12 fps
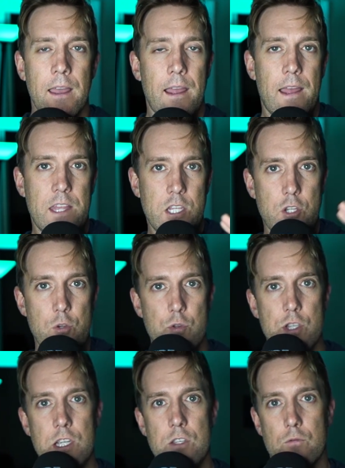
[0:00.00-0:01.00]
and then use
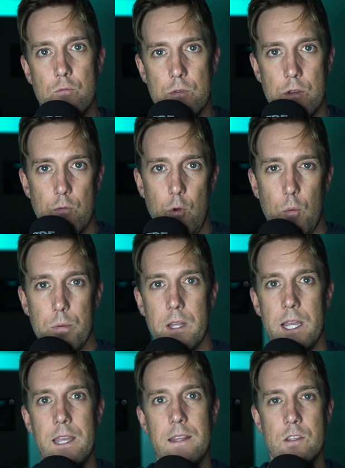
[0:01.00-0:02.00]
the role
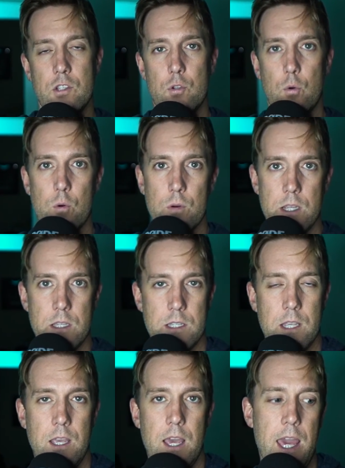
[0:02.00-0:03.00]
play and the stories
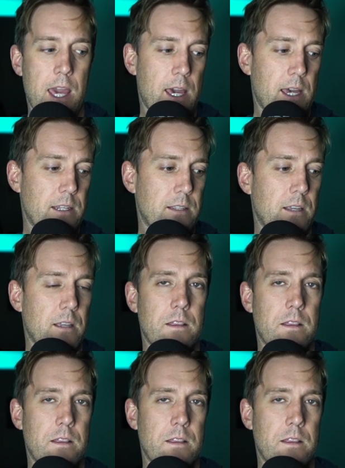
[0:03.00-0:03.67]
and